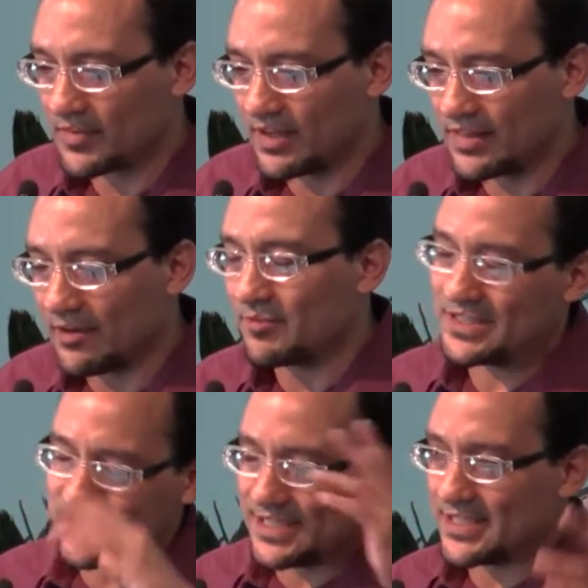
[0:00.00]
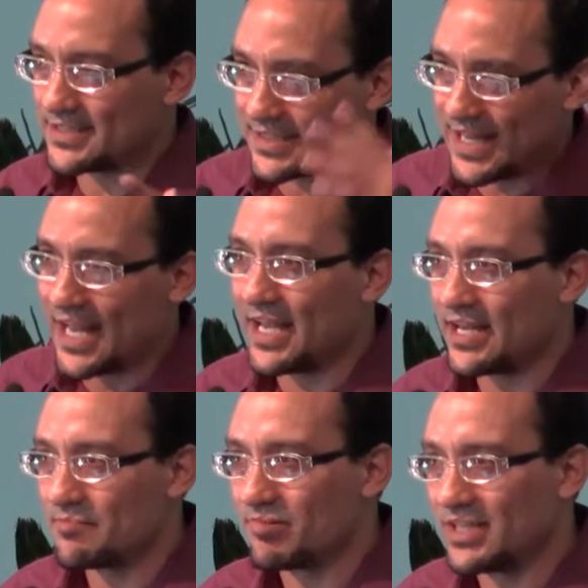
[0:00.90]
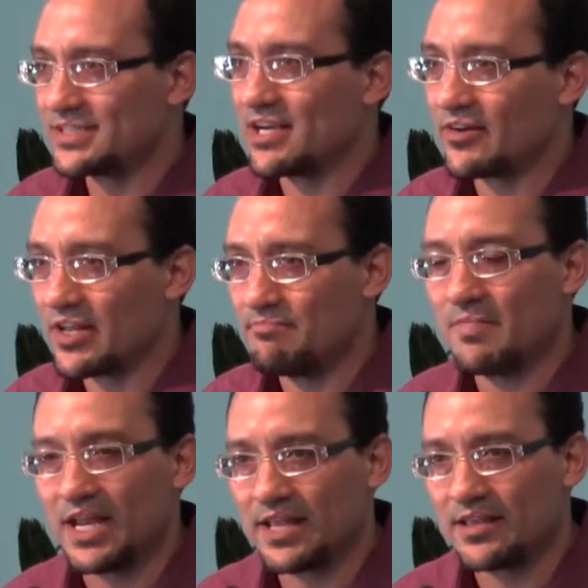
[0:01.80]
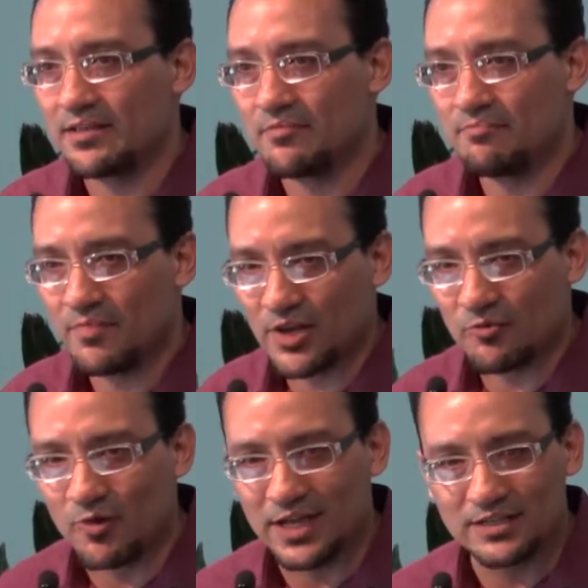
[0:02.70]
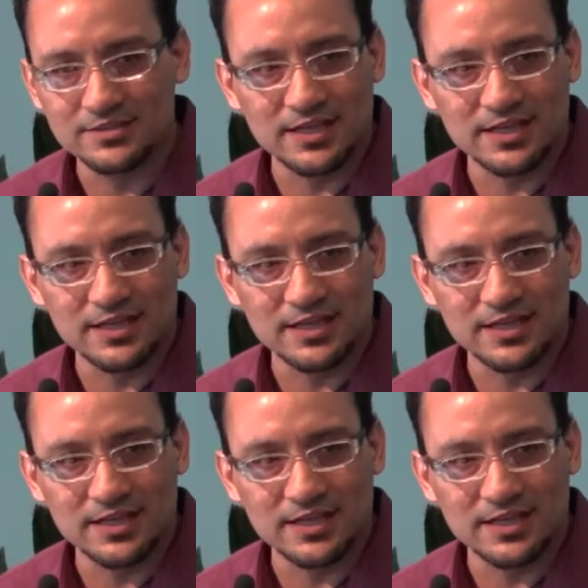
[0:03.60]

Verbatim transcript: that we see it today, and it plays out in many, many ways.